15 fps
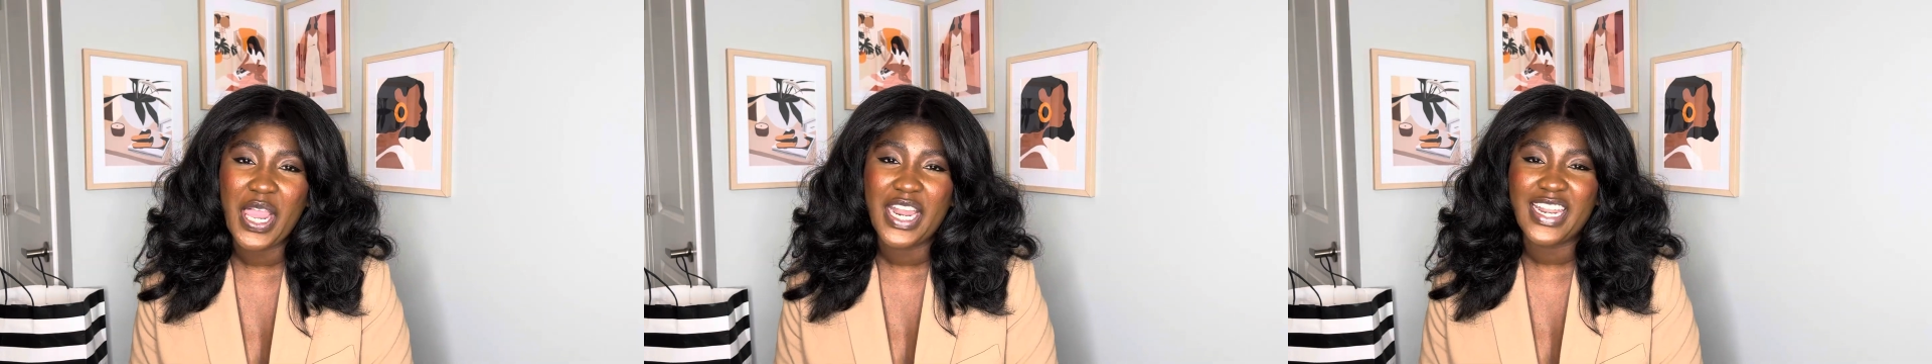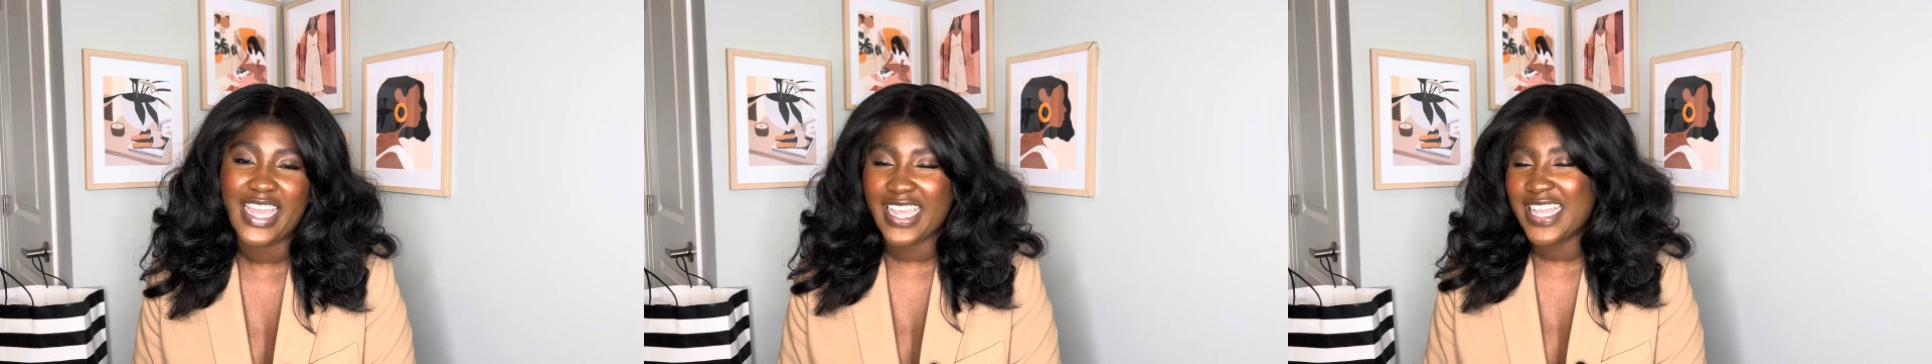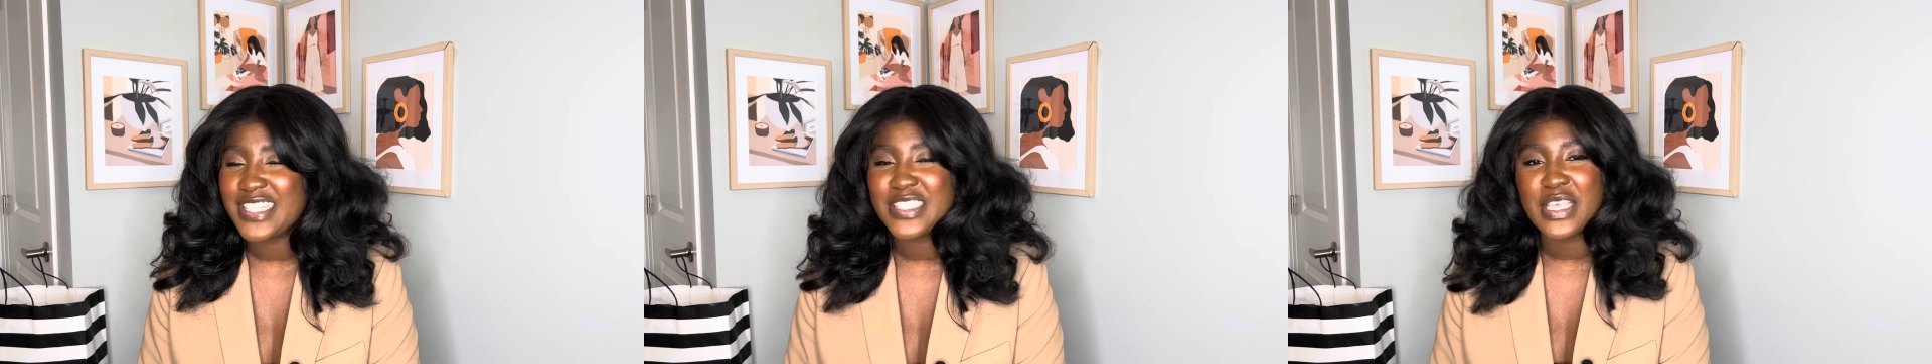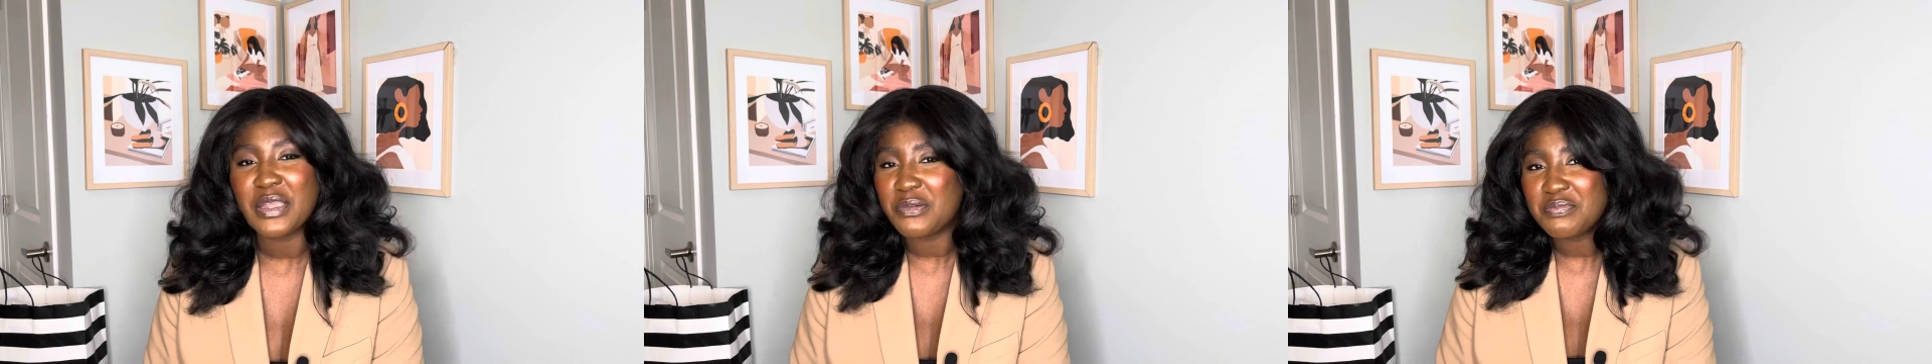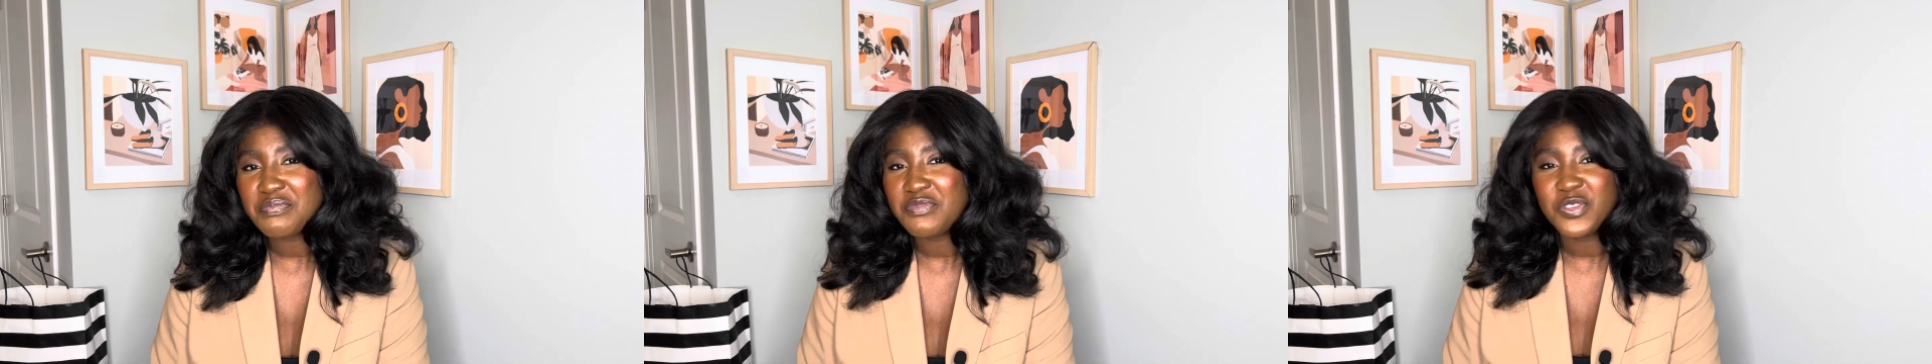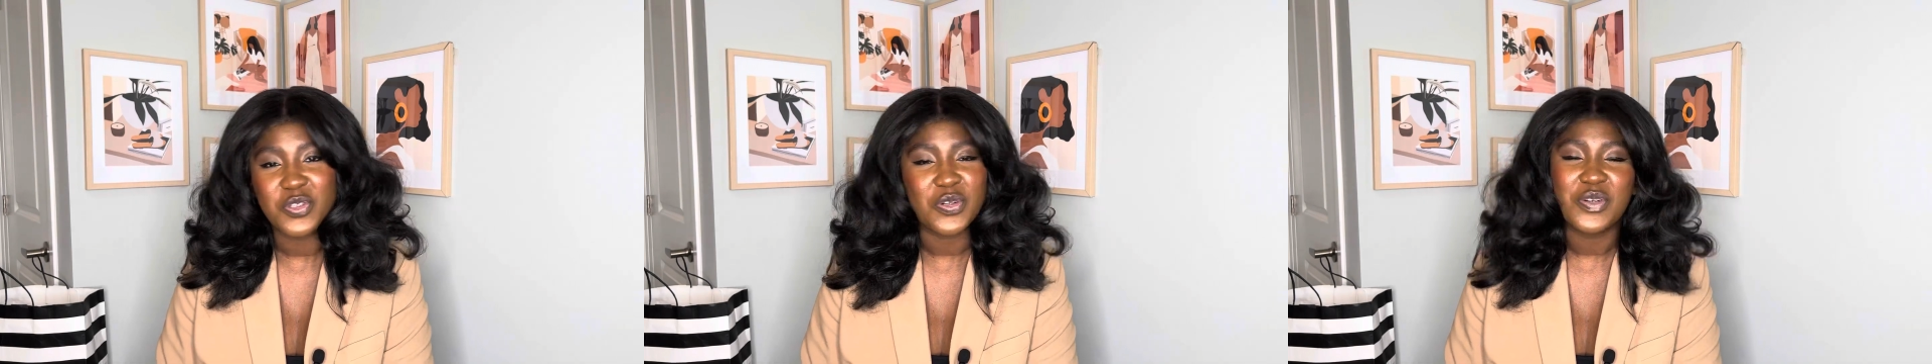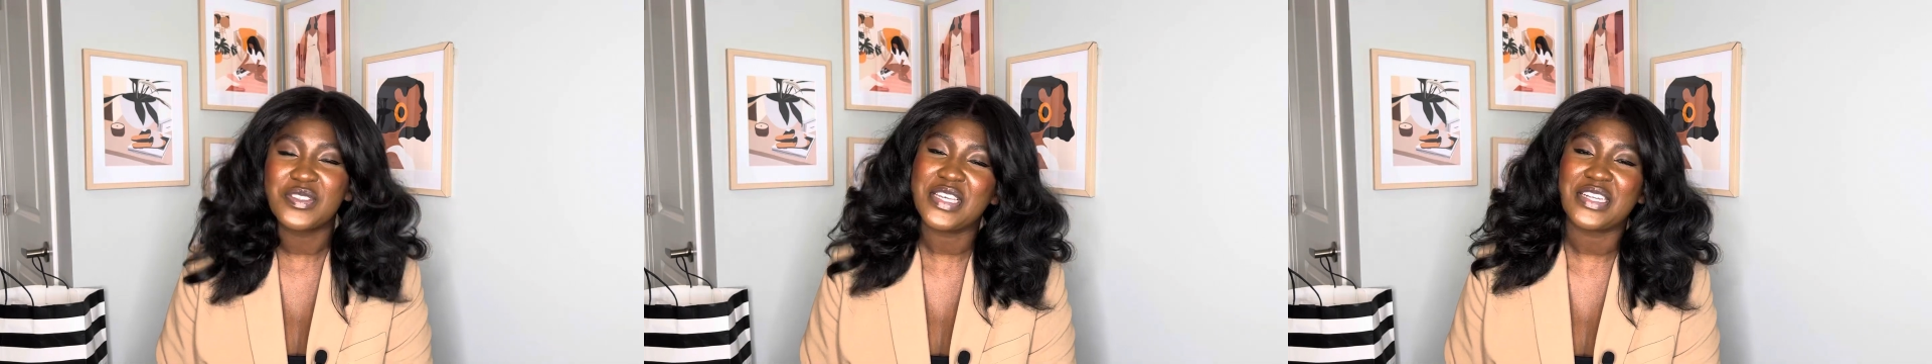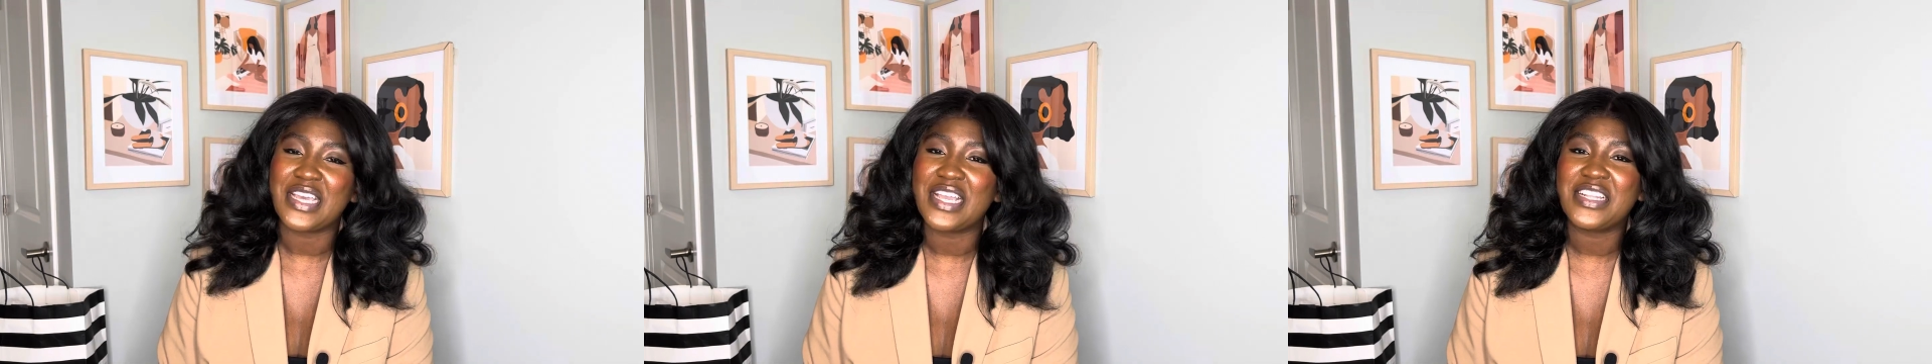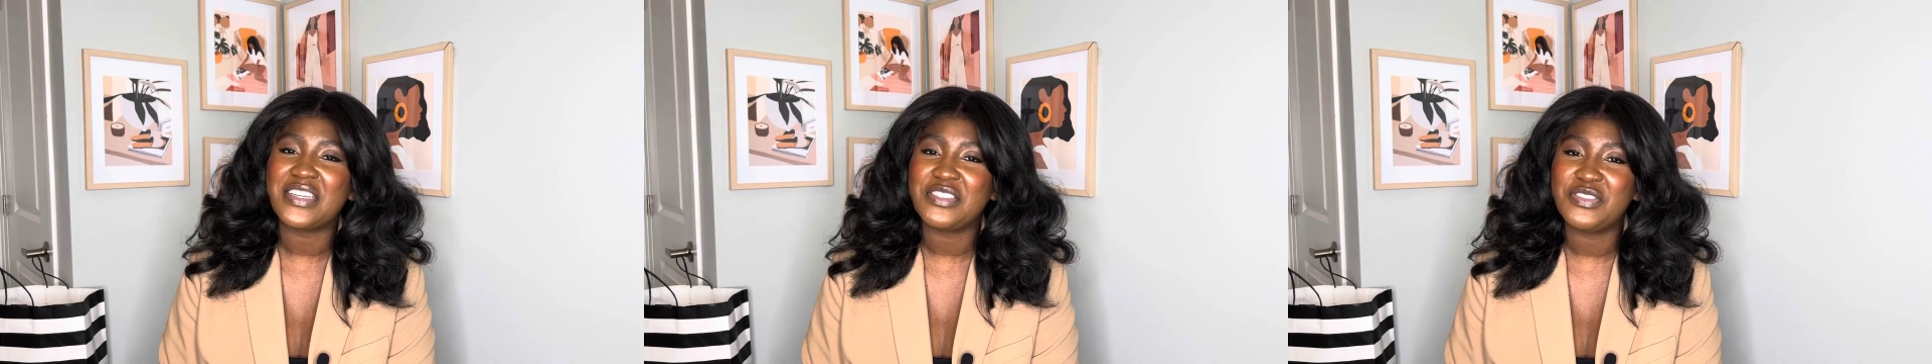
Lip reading: like I said, you're not an island.